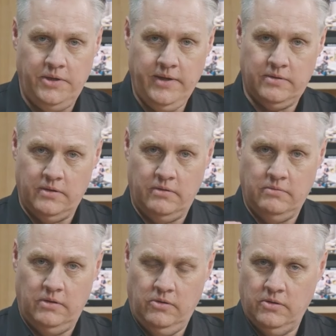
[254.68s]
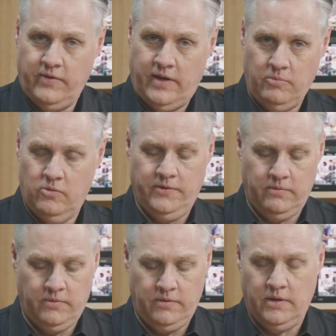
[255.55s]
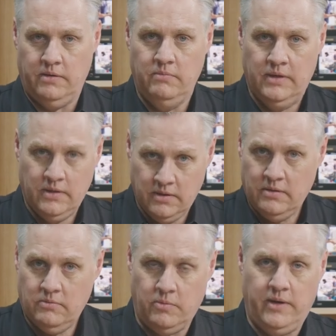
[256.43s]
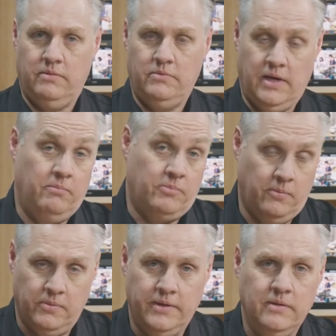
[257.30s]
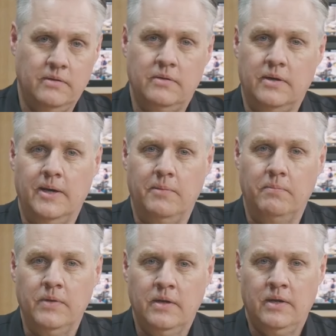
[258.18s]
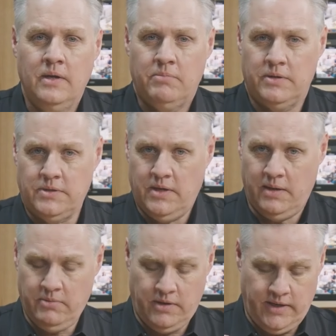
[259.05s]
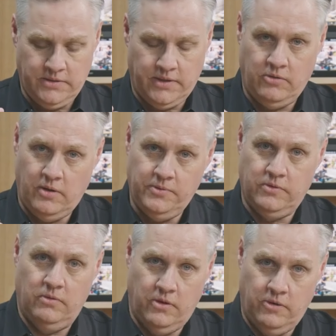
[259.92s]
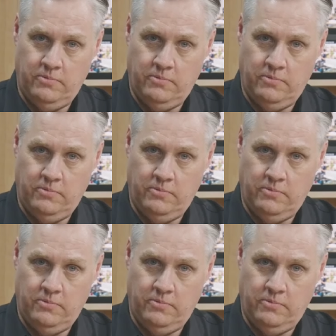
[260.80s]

Where do I even start? This is the most Blackmagic release ever. From the live stream itself to just pulling out products from